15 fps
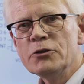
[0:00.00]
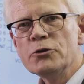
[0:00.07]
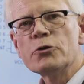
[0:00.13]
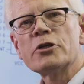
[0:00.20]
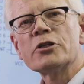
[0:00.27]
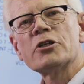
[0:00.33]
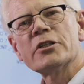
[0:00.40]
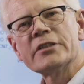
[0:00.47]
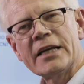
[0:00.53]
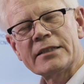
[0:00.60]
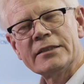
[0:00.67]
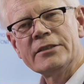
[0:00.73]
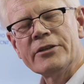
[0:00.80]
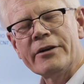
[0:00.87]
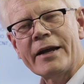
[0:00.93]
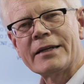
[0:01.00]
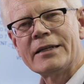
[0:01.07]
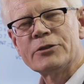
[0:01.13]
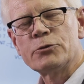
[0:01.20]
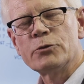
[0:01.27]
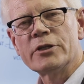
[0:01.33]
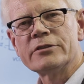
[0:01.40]
you can connect
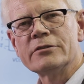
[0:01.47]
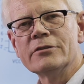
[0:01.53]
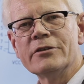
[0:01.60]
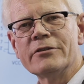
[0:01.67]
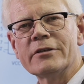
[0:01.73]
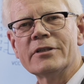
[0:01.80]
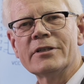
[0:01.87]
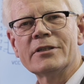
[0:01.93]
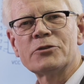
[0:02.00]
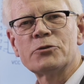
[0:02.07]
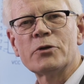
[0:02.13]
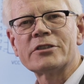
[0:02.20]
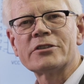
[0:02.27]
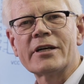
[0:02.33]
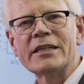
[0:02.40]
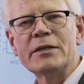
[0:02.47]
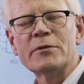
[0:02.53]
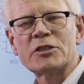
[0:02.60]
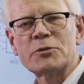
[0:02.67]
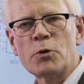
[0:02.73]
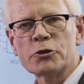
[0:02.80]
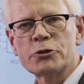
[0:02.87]
directly to a Tiny
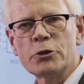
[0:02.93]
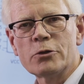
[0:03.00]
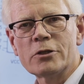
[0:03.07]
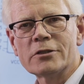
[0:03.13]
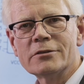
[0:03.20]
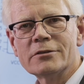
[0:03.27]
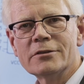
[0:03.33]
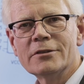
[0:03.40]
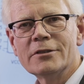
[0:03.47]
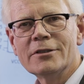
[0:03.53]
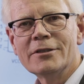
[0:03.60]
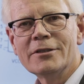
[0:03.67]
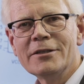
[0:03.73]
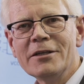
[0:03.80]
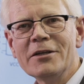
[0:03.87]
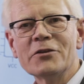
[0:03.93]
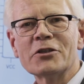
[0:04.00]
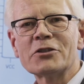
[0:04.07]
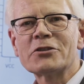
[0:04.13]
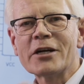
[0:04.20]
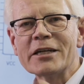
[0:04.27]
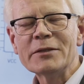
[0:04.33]
Mesh module.
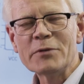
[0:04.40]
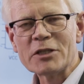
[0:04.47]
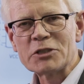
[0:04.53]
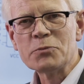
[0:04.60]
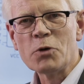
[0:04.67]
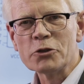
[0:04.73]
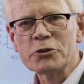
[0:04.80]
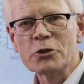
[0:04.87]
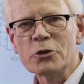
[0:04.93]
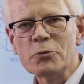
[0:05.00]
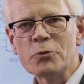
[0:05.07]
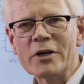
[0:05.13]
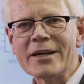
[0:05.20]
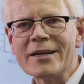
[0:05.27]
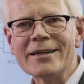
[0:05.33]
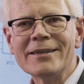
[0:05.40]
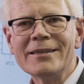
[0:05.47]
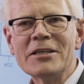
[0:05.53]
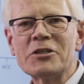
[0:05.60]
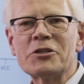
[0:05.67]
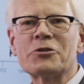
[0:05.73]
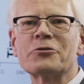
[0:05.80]
The Tiny Mesh module will
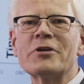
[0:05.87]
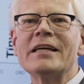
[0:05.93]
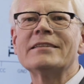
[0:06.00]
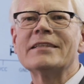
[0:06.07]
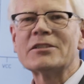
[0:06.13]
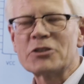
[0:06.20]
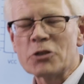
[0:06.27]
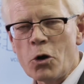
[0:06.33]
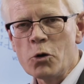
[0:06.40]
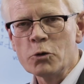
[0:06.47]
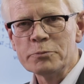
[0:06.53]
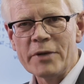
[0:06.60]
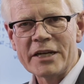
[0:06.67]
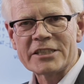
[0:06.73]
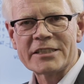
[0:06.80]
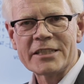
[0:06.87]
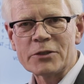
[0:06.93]
create its own mesh